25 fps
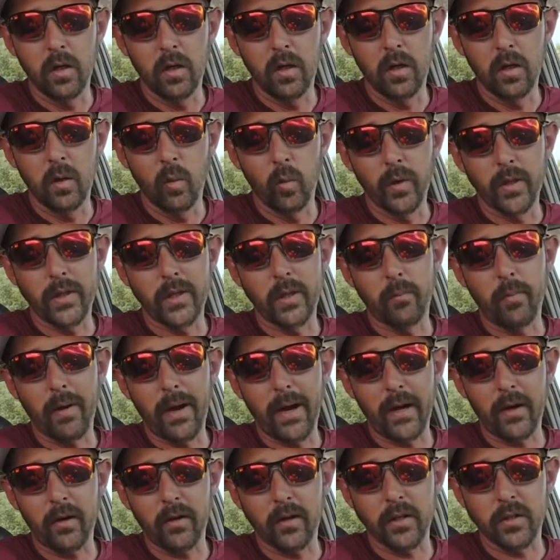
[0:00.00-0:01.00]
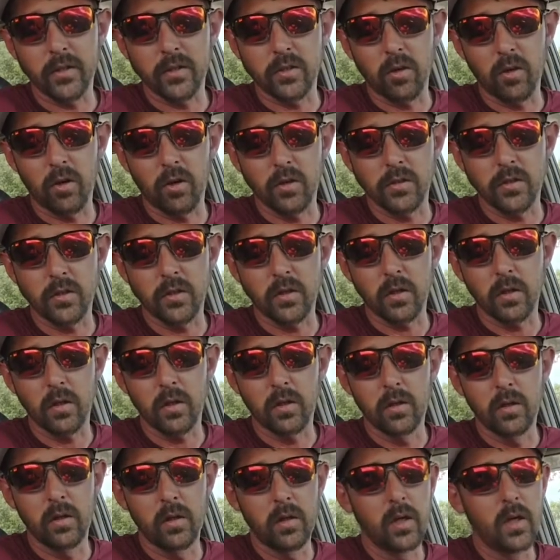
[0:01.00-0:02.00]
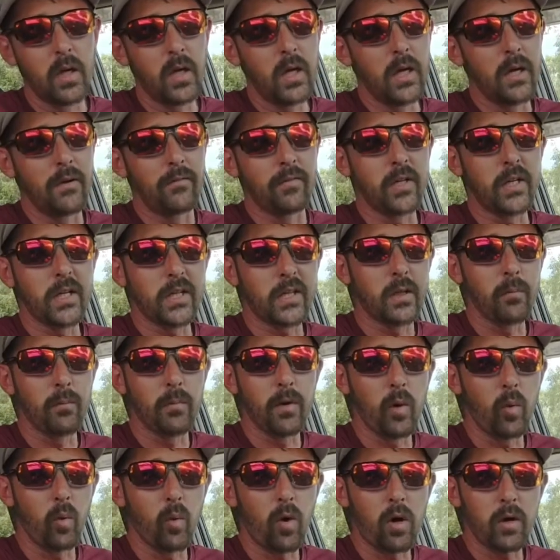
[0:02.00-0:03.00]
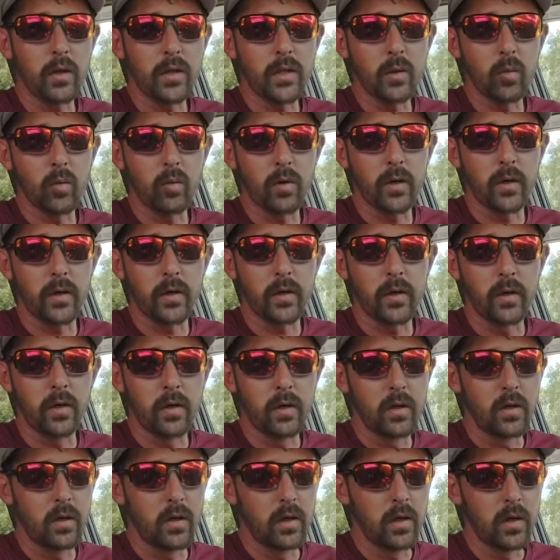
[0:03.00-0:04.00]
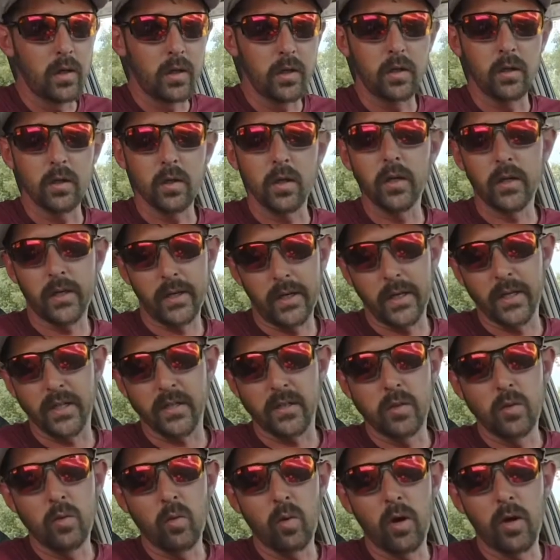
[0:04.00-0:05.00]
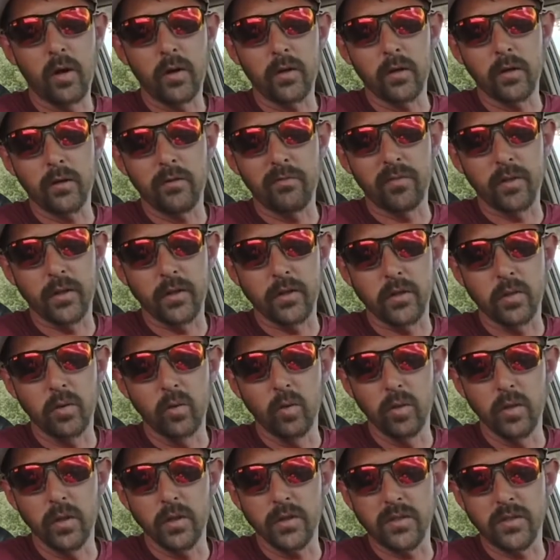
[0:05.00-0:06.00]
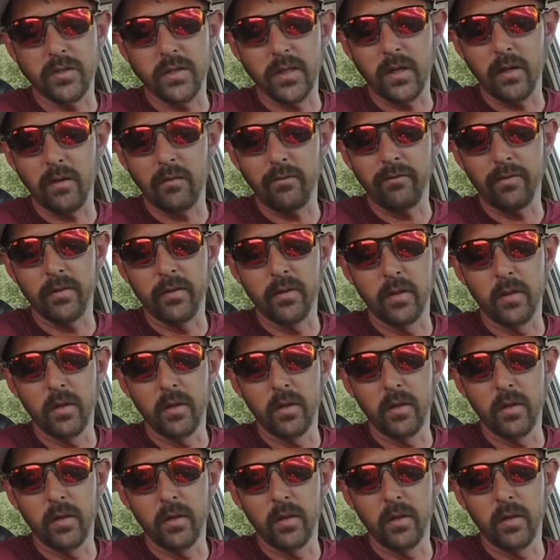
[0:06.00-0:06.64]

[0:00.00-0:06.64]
with the battery and charger. If you get the Milwaukee one, you're looking at $200 for the tool itself,